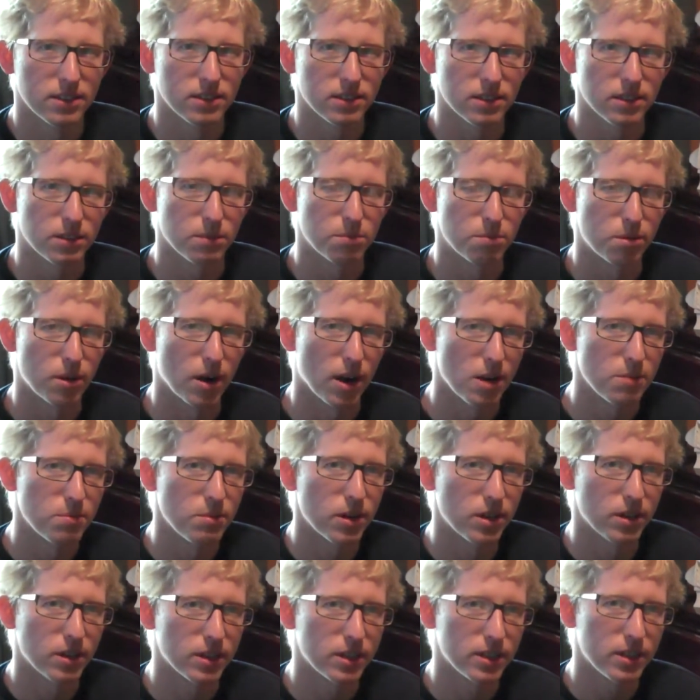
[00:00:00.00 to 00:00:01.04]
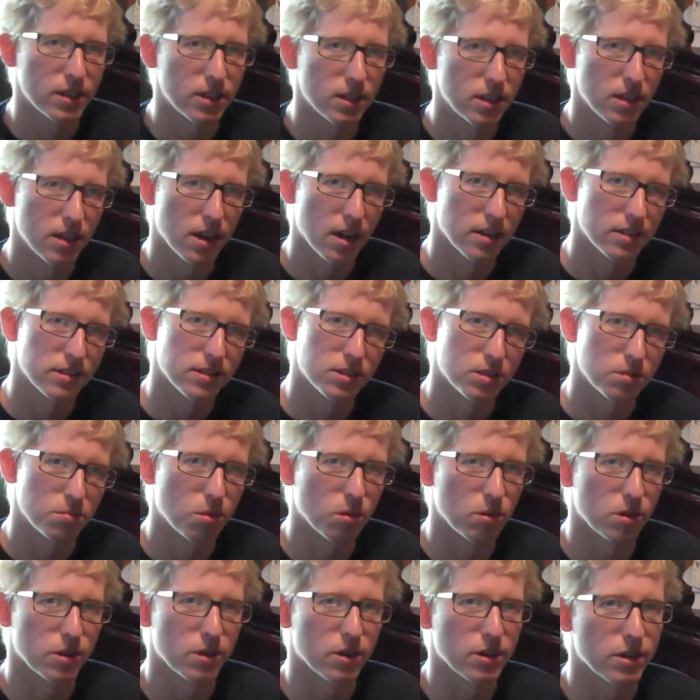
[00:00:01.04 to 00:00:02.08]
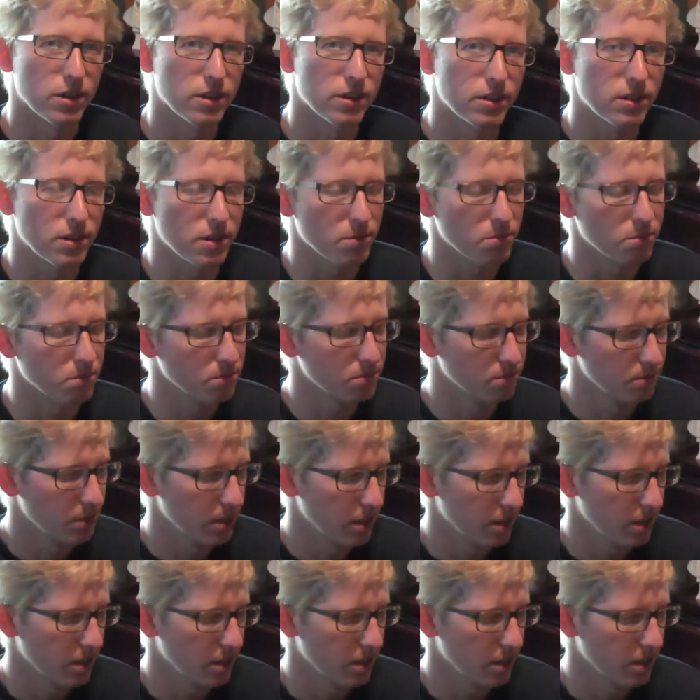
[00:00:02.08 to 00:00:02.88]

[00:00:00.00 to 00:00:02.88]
the primary and subordinate theme.